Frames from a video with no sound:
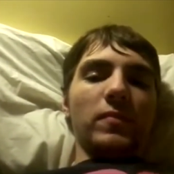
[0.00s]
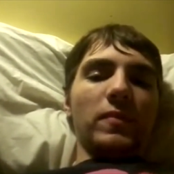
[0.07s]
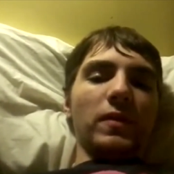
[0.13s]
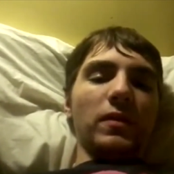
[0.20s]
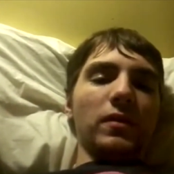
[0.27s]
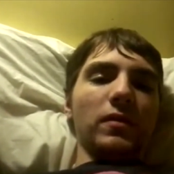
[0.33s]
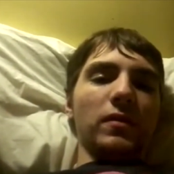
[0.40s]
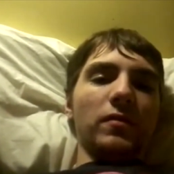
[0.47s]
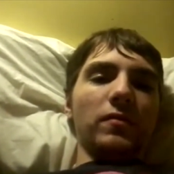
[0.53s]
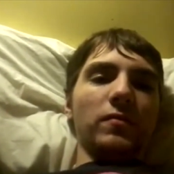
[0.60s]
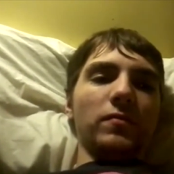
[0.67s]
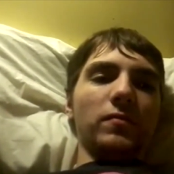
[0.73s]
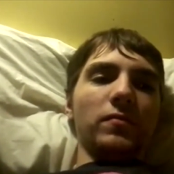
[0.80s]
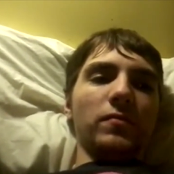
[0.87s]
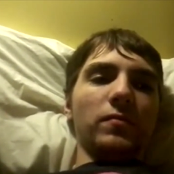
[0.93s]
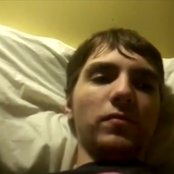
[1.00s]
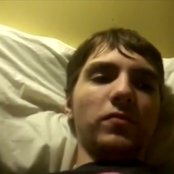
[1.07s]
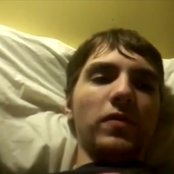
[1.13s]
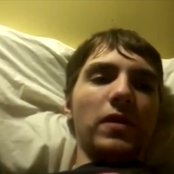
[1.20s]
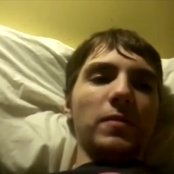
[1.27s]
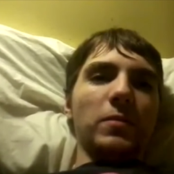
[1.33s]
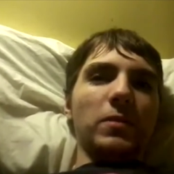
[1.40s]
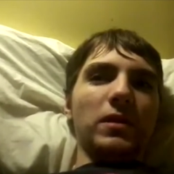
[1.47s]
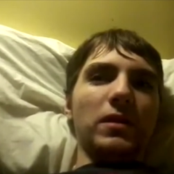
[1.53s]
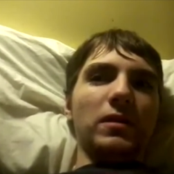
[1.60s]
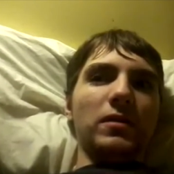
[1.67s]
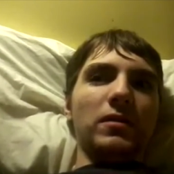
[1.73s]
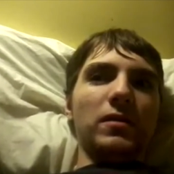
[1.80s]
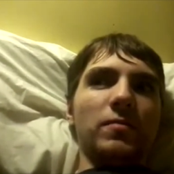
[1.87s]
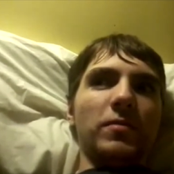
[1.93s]
the
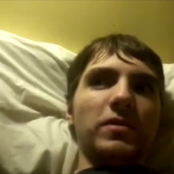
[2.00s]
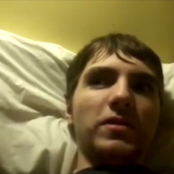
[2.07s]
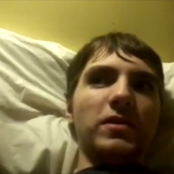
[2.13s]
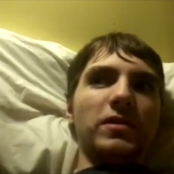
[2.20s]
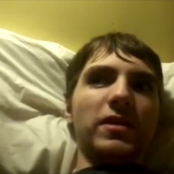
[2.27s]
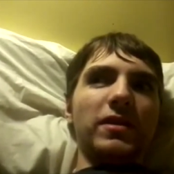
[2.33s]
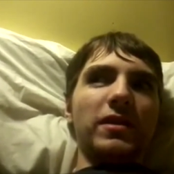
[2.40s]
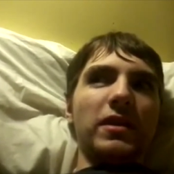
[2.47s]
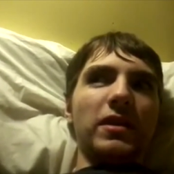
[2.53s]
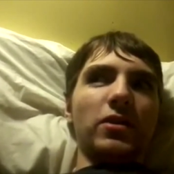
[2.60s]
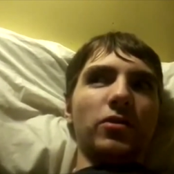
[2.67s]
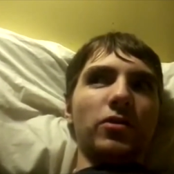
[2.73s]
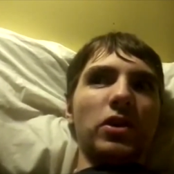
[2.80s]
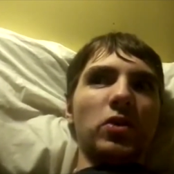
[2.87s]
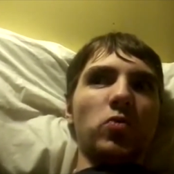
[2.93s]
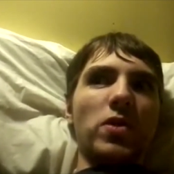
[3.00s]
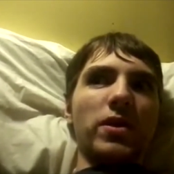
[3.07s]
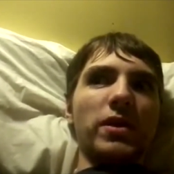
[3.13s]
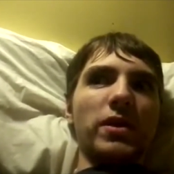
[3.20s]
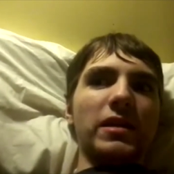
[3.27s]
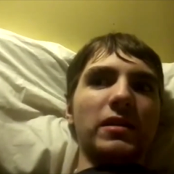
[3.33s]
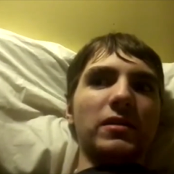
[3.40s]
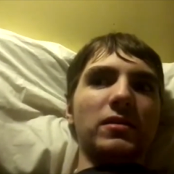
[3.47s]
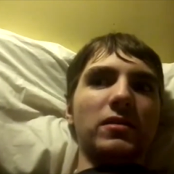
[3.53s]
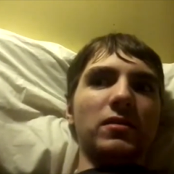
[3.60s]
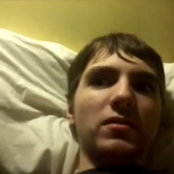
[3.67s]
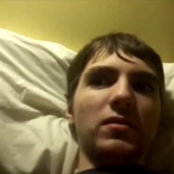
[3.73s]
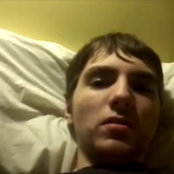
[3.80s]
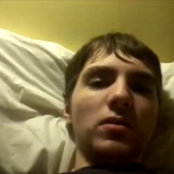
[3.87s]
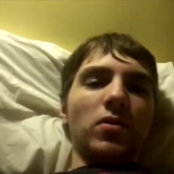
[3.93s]
family. But she's, like, in her 20s.
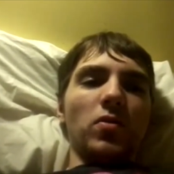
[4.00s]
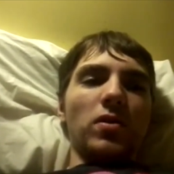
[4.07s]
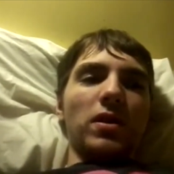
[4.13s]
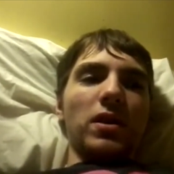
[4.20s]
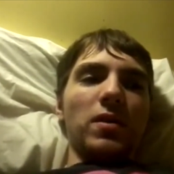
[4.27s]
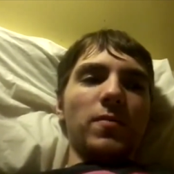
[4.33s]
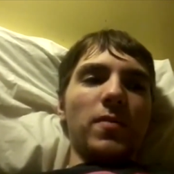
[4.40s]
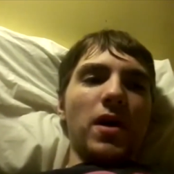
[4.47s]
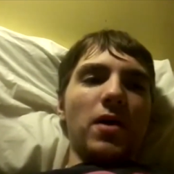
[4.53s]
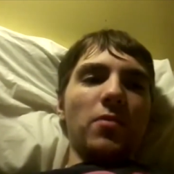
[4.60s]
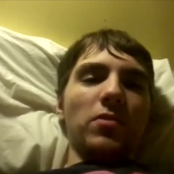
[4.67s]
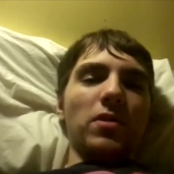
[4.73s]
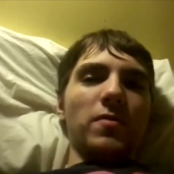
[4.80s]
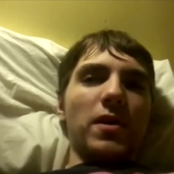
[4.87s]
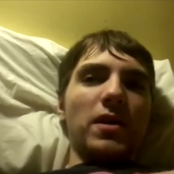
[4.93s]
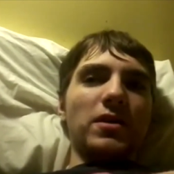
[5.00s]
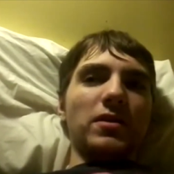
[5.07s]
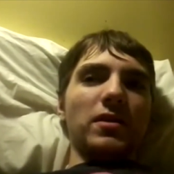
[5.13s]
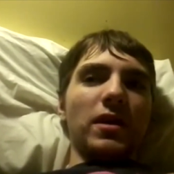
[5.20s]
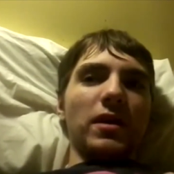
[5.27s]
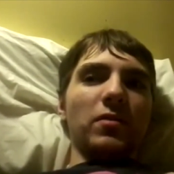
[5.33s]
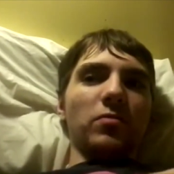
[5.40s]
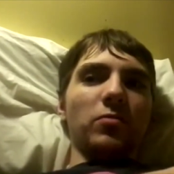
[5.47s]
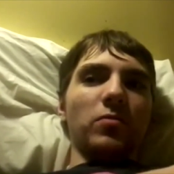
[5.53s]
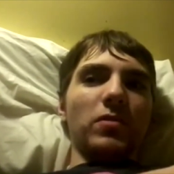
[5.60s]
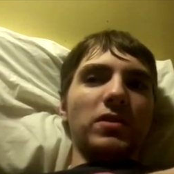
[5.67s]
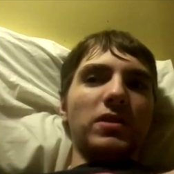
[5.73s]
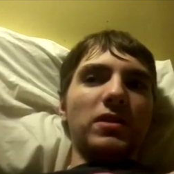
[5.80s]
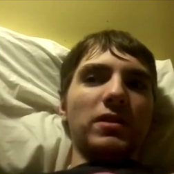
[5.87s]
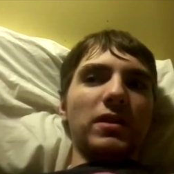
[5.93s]
So I would imagine, like,
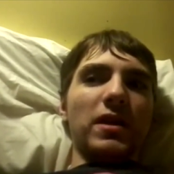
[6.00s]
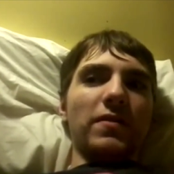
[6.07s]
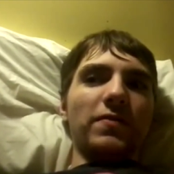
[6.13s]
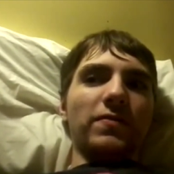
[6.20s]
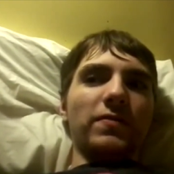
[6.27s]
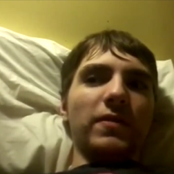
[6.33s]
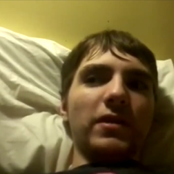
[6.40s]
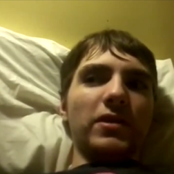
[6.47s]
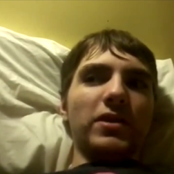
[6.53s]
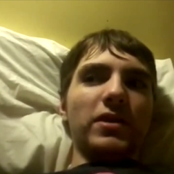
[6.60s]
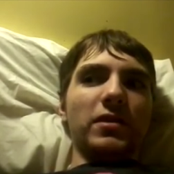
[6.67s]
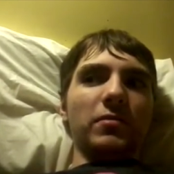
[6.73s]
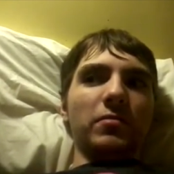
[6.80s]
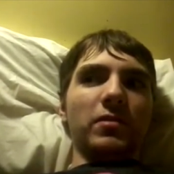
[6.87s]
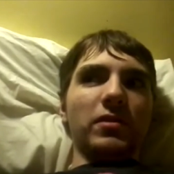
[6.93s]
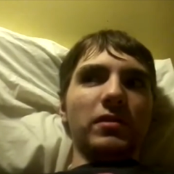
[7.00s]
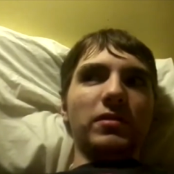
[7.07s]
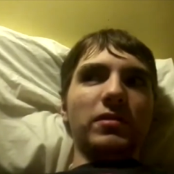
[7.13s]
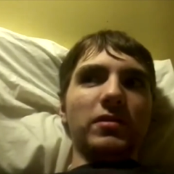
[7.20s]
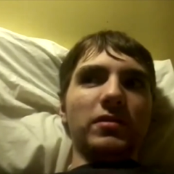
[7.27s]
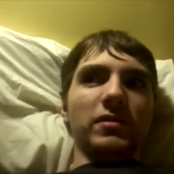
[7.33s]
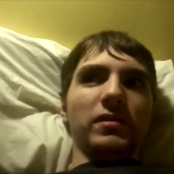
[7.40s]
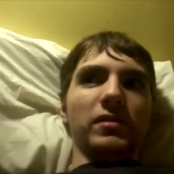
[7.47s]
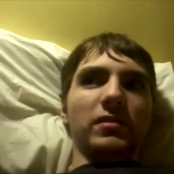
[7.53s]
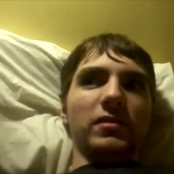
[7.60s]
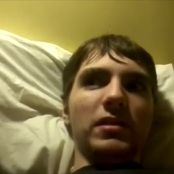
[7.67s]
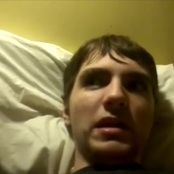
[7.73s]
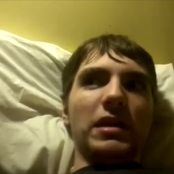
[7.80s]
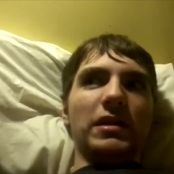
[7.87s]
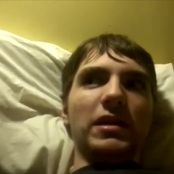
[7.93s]
when she left that she was just
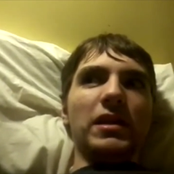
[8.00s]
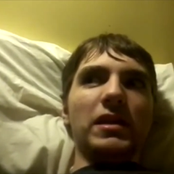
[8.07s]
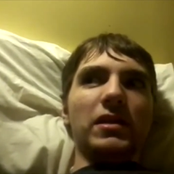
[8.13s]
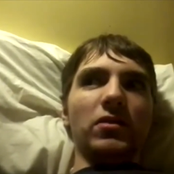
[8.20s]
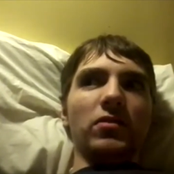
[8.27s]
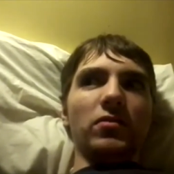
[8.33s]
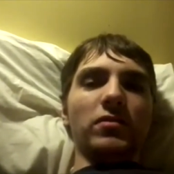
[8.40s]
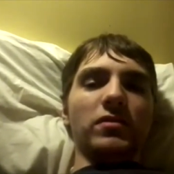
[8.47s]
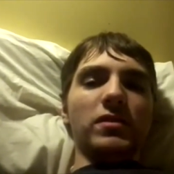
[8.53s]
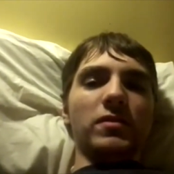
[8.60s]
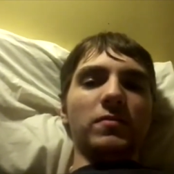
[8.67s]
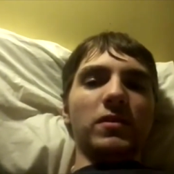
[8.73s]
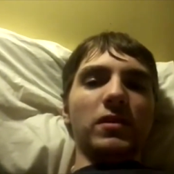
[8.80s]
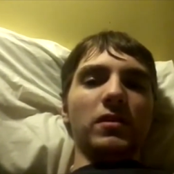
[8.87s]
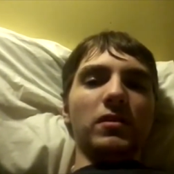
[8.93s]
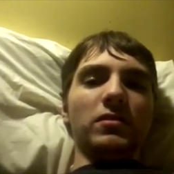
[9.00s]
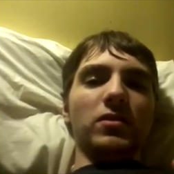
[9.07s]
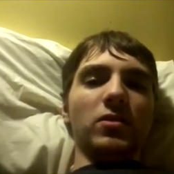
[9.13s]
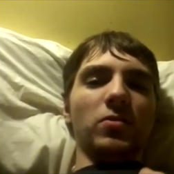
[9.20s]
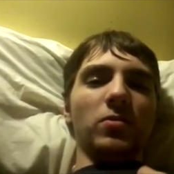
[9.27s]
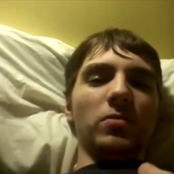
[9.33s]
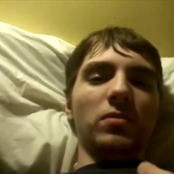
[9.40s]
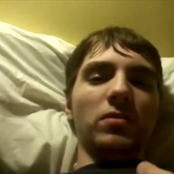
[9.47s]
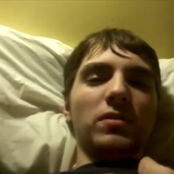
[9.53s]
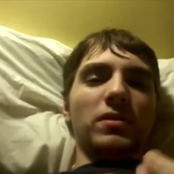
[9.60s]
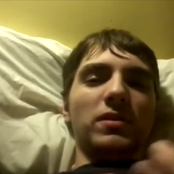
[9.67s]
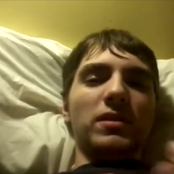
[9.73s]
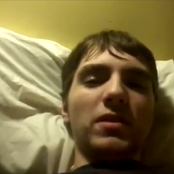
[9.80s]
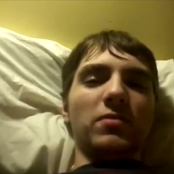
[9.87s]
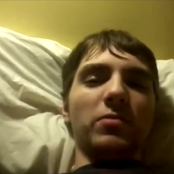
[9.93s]
18 or something. So
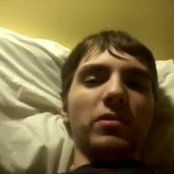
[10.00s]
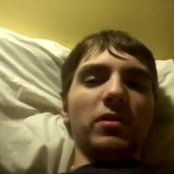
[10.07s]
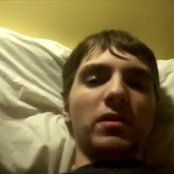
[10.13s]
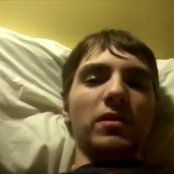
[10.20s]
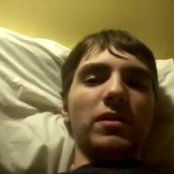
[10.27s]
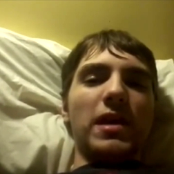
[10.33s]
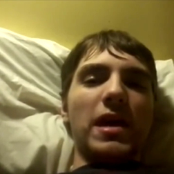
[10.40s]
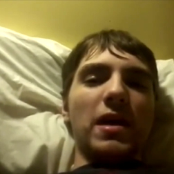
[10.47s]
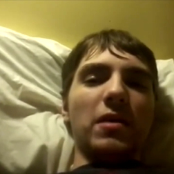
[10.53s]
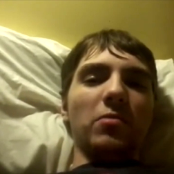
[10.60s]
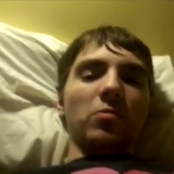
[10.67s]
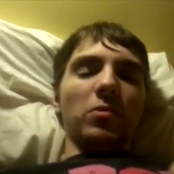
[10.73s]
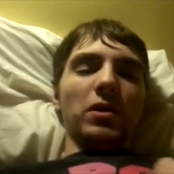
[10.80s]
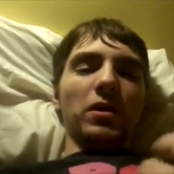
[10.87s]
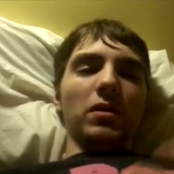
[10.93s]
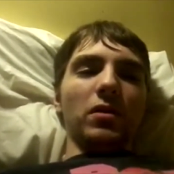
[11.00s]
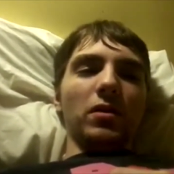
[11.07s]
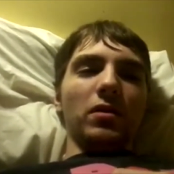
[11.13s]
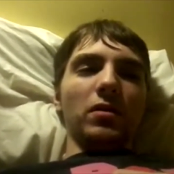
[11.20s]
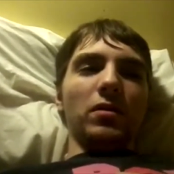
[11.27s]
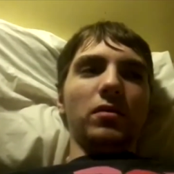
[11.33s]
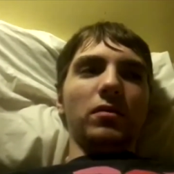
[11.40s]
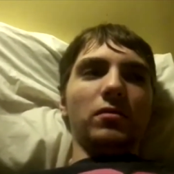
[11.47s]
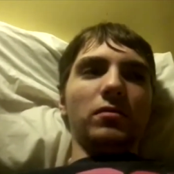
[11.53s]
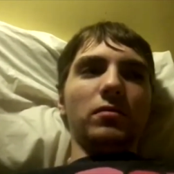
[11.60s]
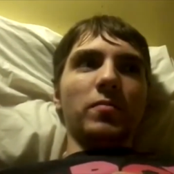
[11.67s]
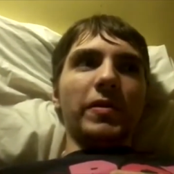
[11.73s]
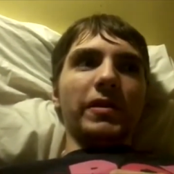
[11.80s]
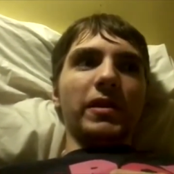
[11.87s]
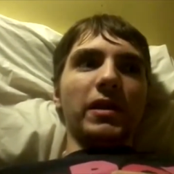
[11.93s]
it's not really that weird.
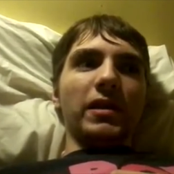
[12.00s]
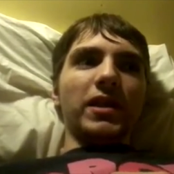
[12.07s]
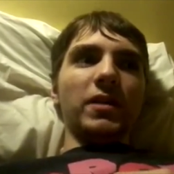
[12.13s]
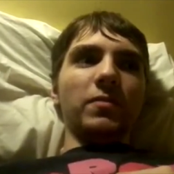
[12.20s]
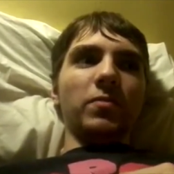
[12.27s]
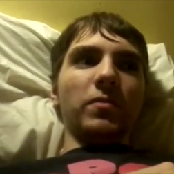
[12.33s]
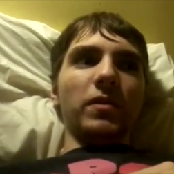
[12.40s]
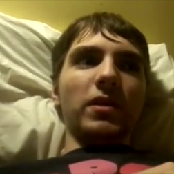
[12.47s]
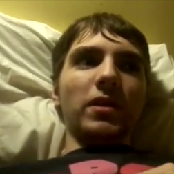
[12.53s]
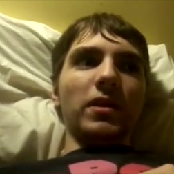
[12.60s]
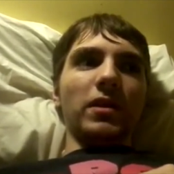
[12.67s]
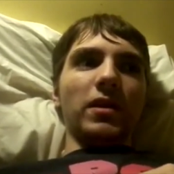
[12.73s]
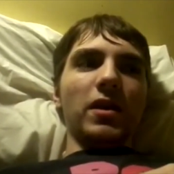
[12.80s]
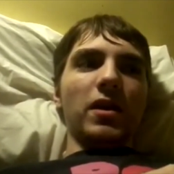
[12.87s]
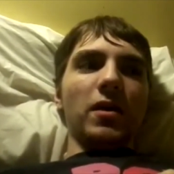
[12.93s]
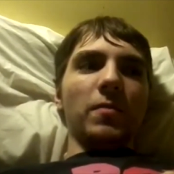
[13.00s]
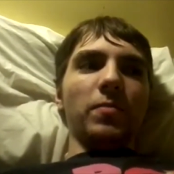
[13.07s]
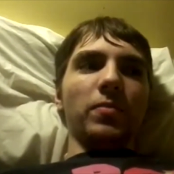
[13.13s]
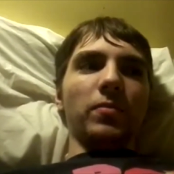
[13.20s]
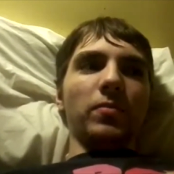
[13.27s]
But they keep bringing it up.